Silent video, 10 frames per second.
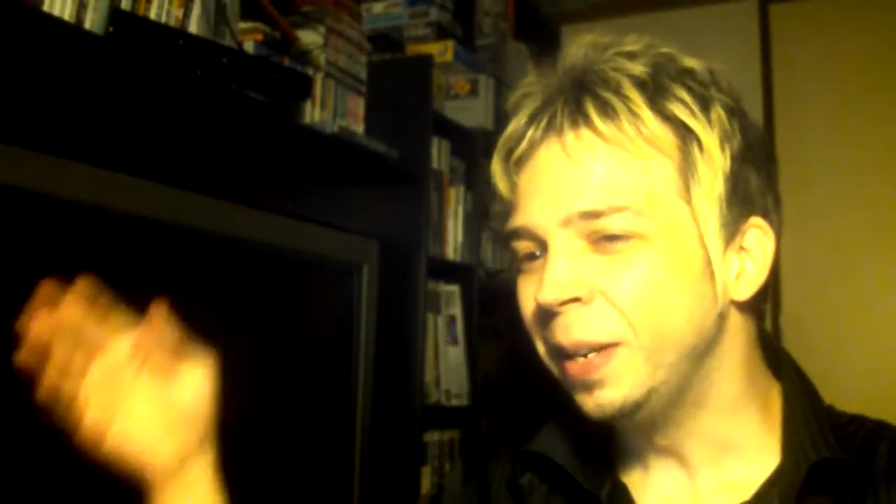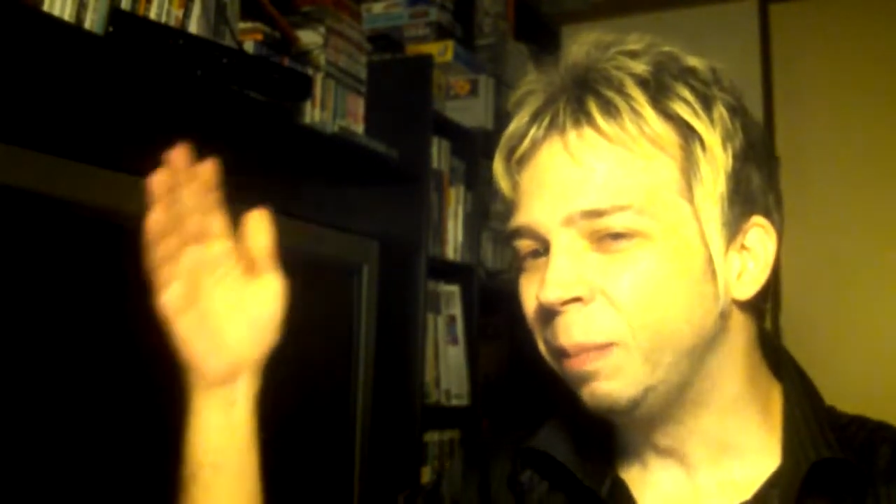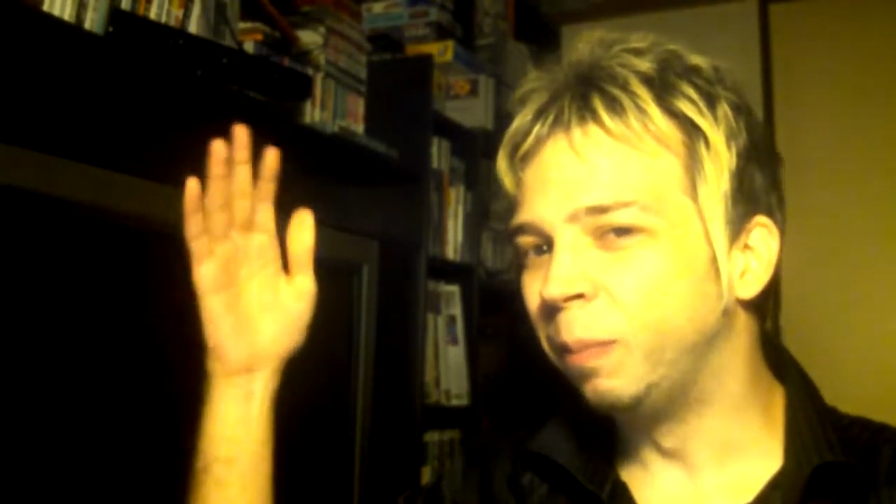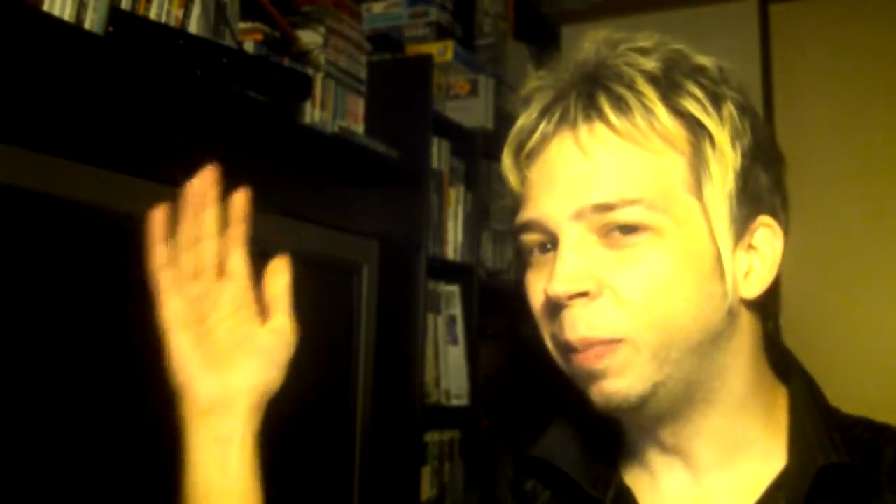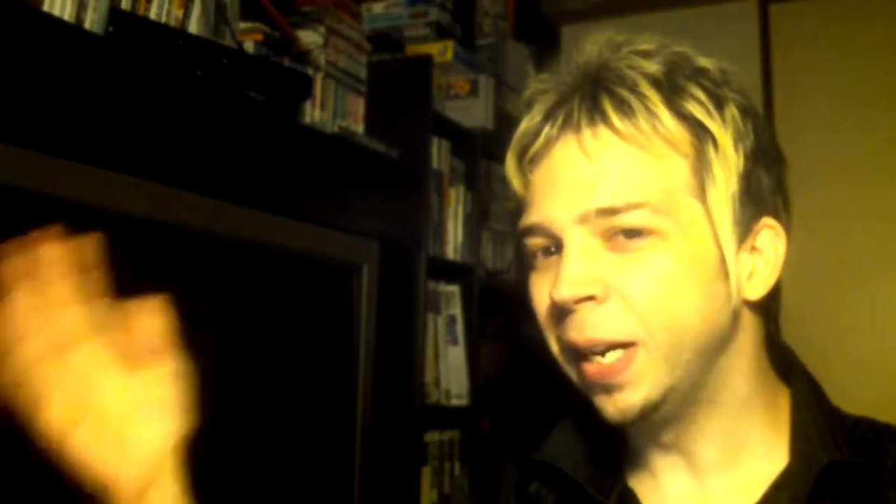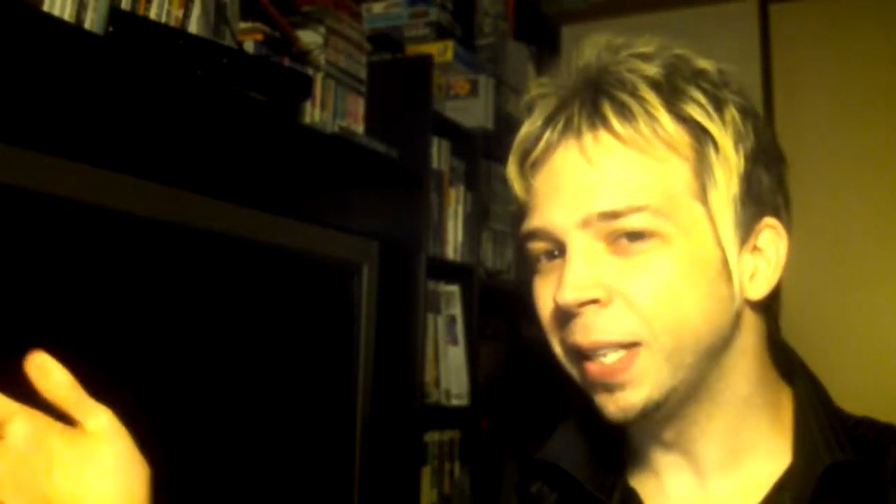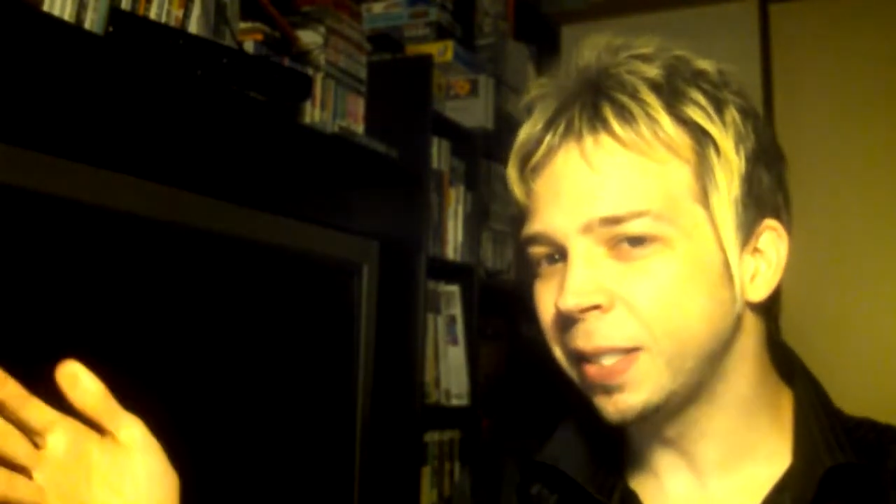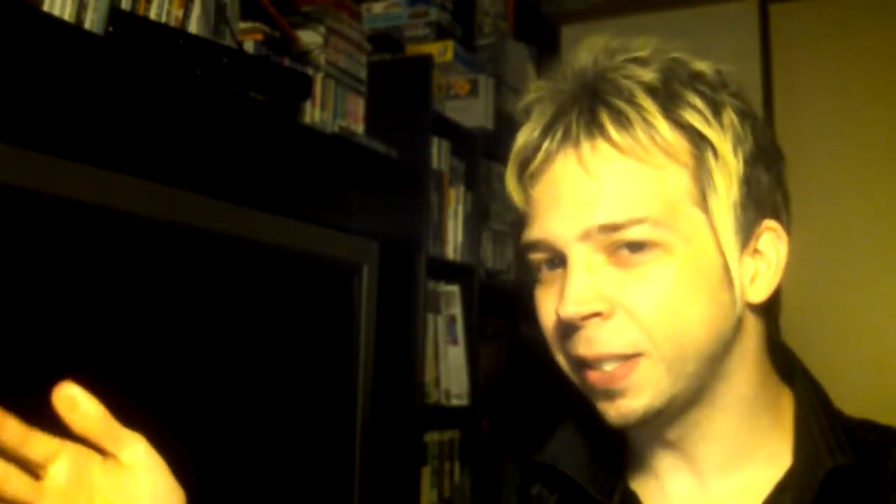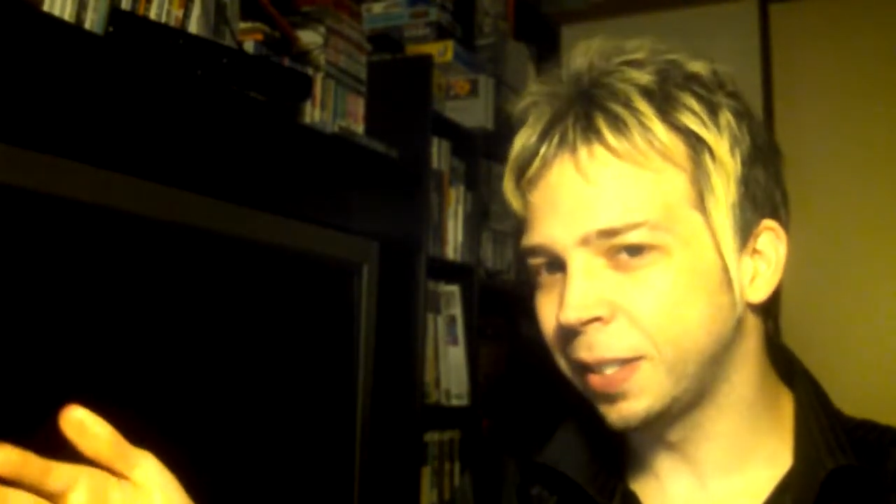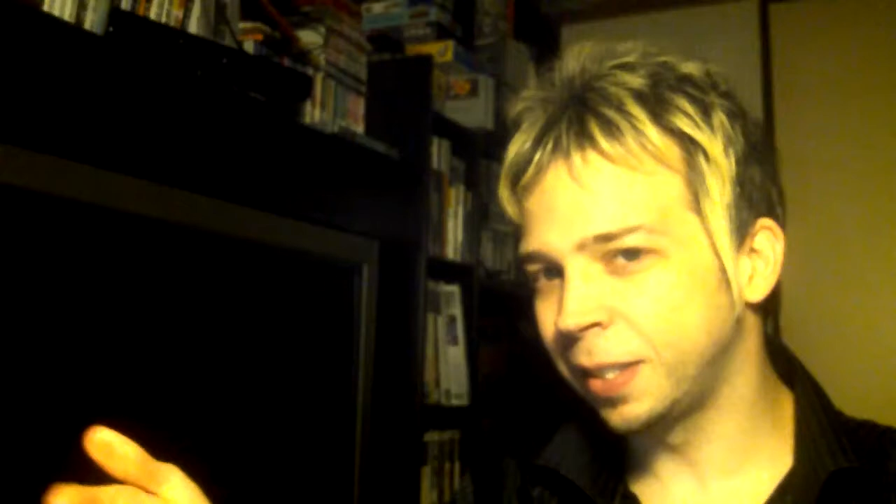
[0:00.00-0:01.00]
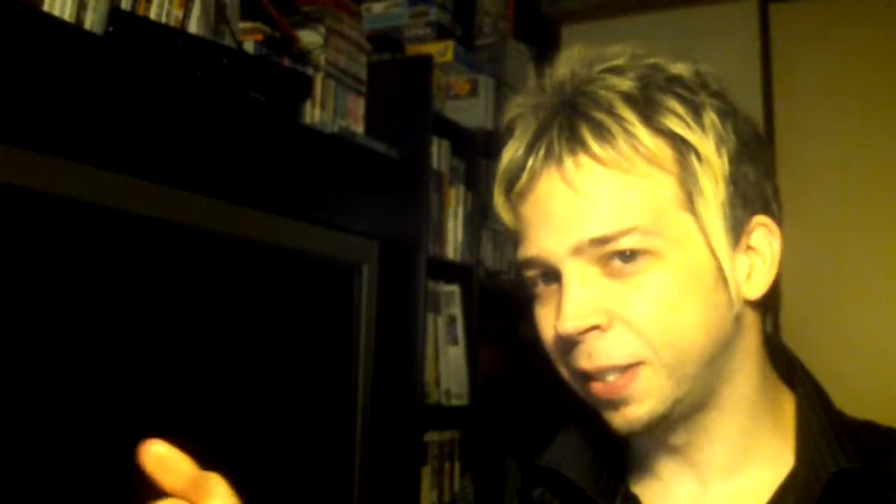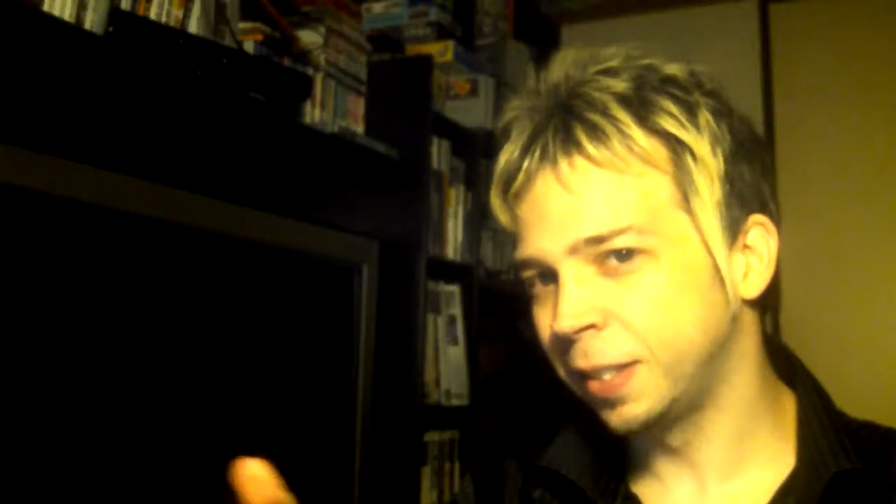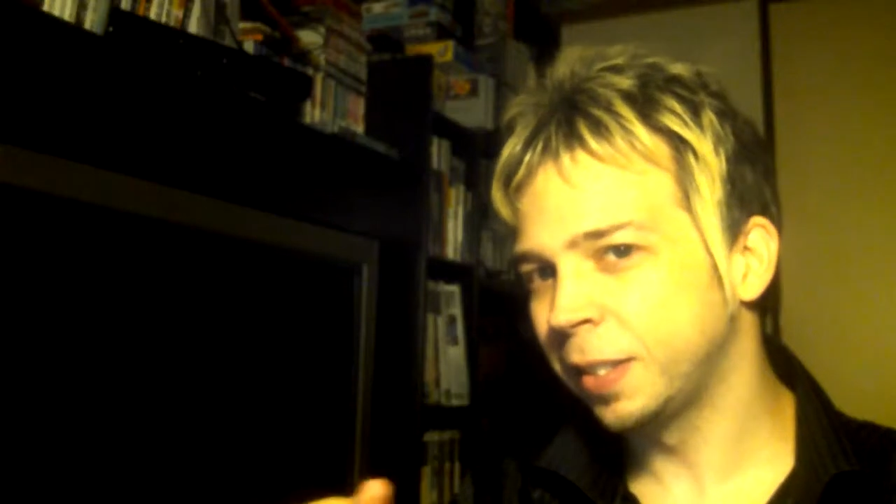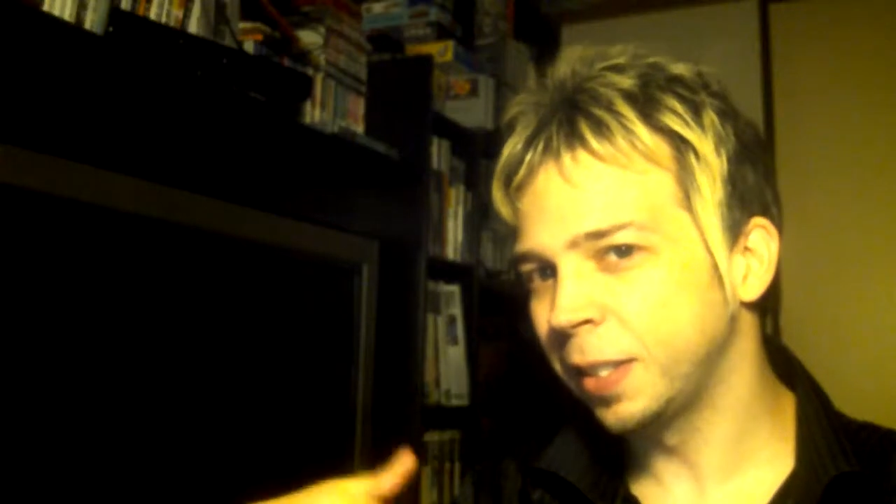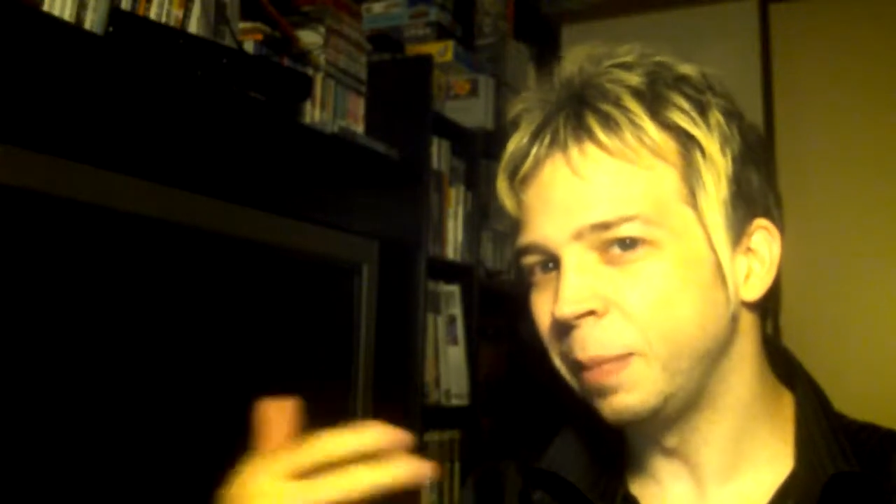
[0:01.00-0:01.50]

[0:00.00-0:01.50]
but some